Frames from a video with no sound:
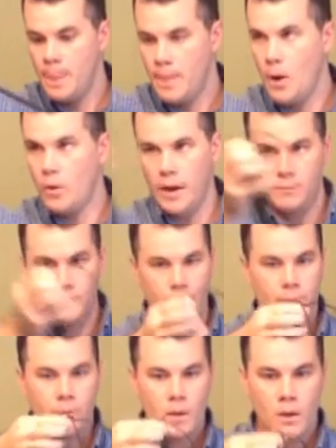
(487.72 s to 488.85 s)
Okay,
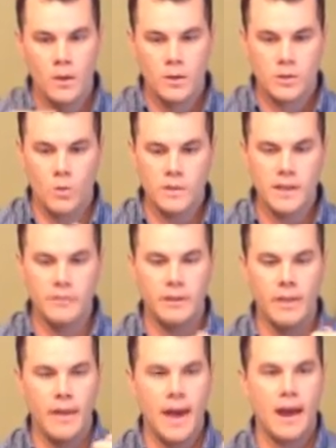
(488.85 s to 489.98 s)
so once I've
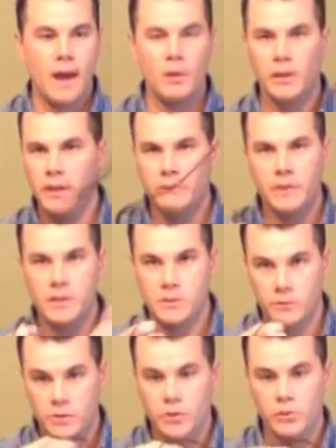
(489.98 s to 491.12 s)
done that, I'm going to leave these
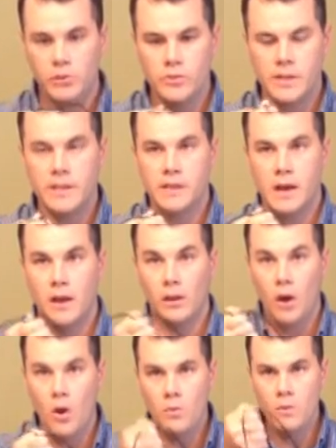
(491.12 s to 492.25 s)
two loose ends
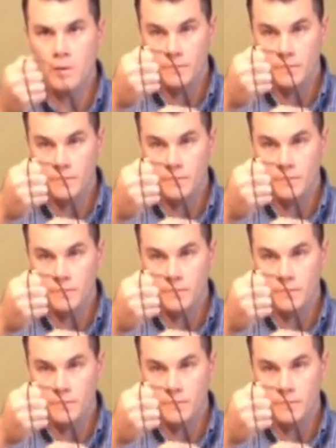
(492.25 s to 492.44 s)
alone.